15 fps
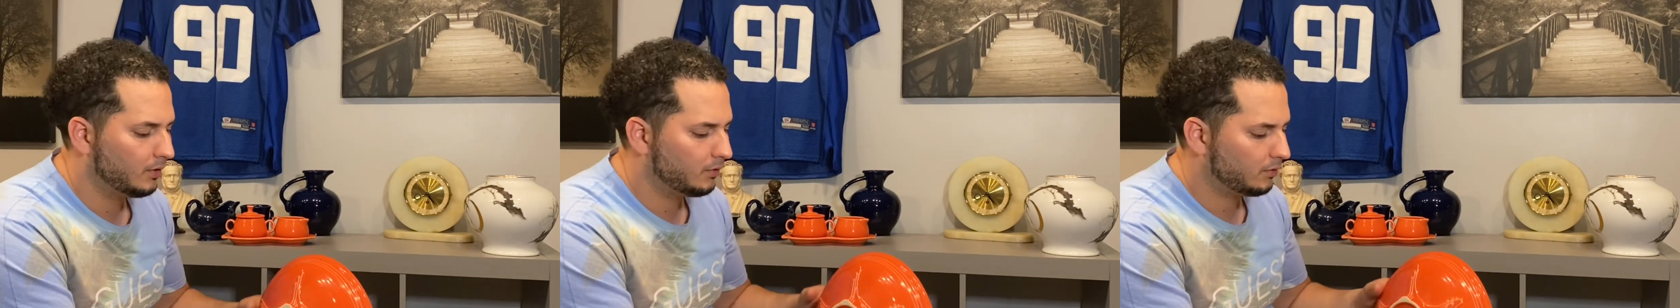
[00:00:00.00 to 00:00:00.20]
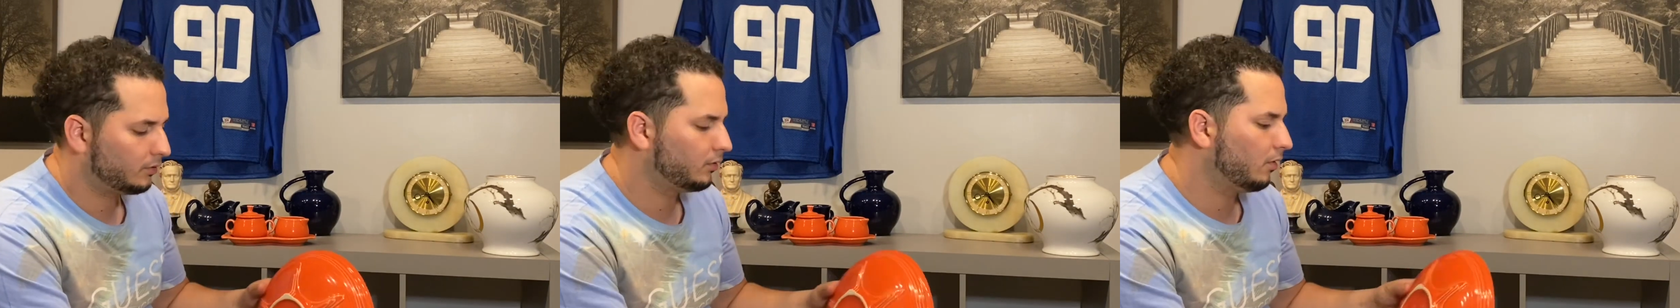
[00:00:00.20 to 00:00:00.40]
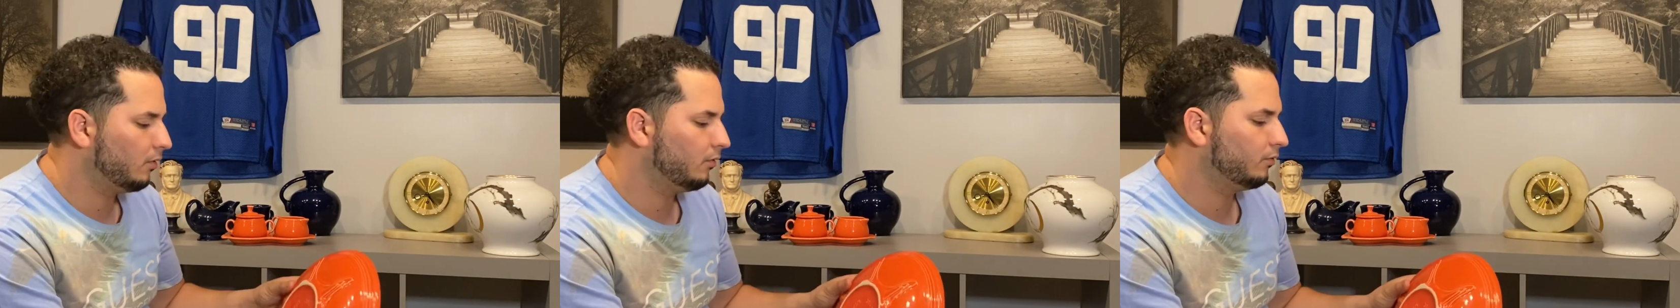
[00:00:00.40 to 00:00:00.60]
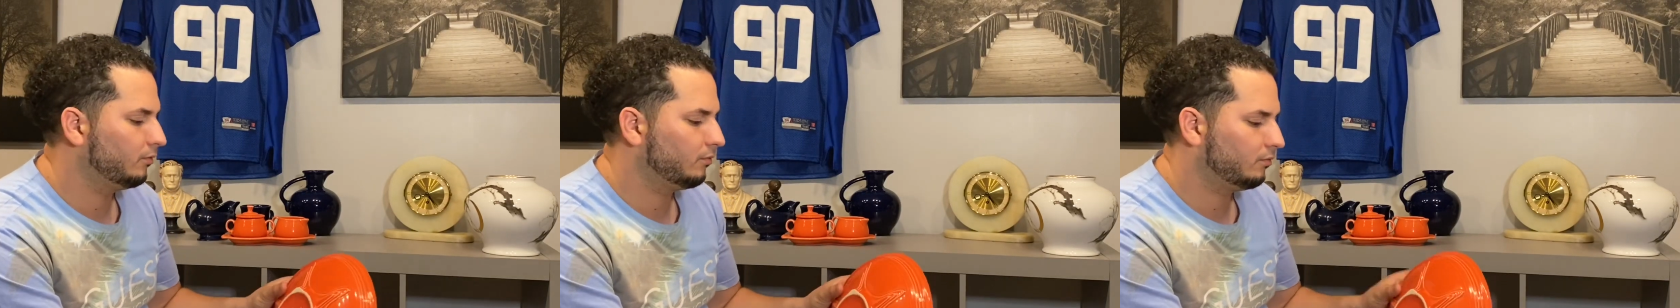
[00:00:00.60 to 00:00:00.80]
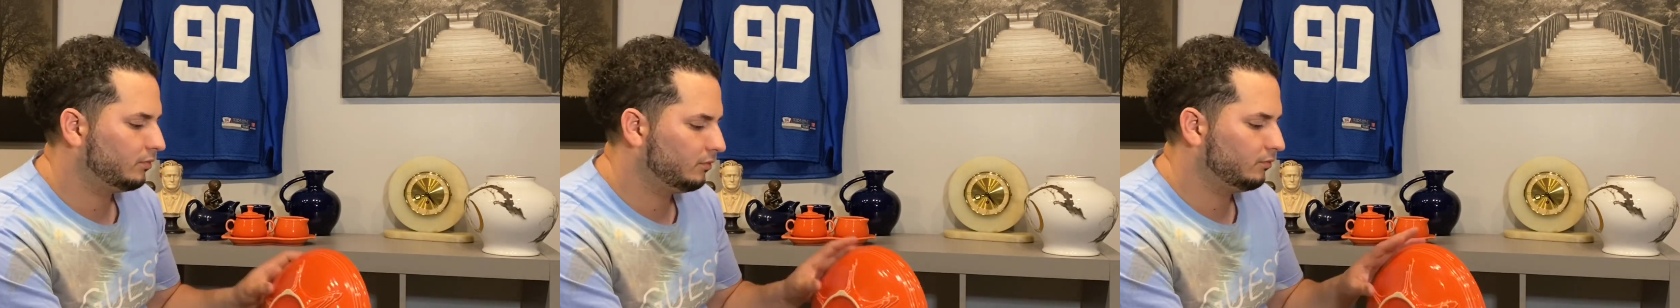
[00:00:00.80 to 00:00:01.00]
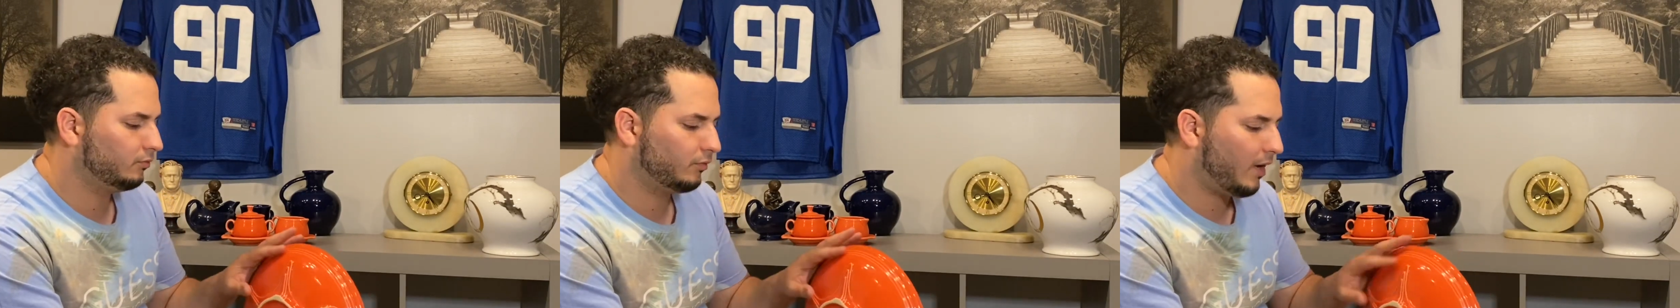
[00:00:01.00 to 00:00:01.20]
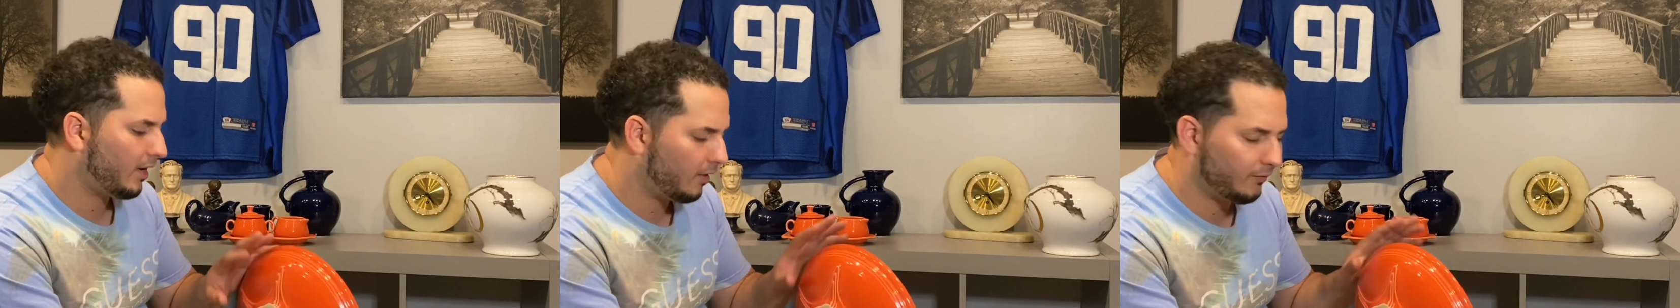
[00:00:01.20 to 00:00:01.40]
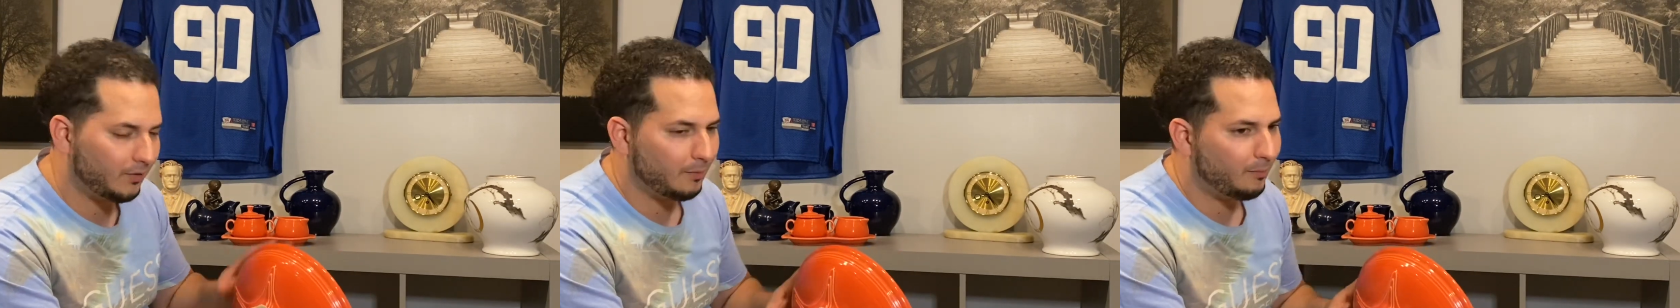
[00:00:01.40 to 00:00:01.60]
So right
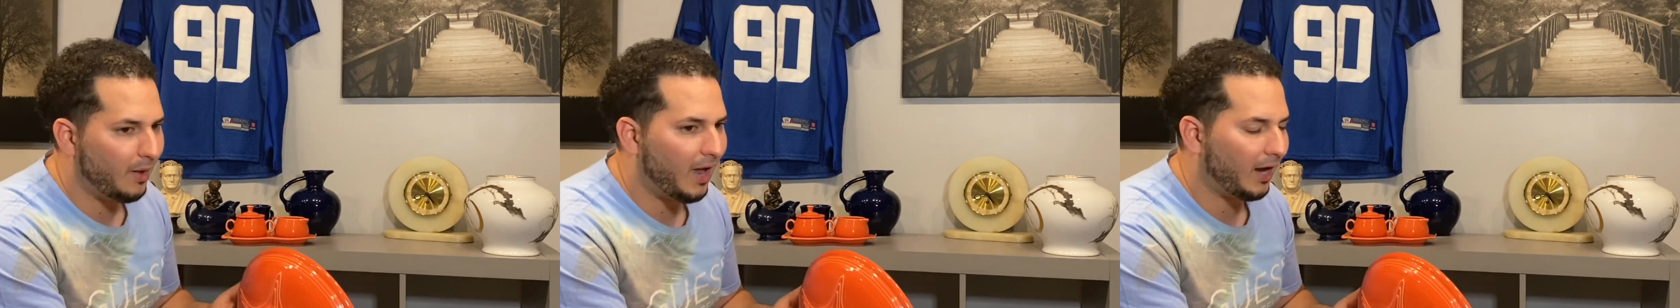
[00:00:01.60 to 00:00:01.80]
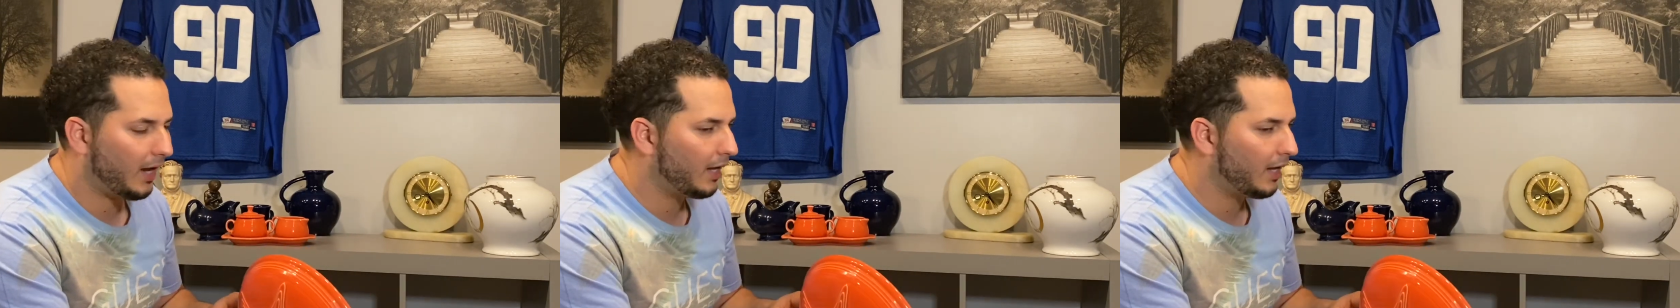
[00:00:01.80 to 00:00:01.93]
off the back,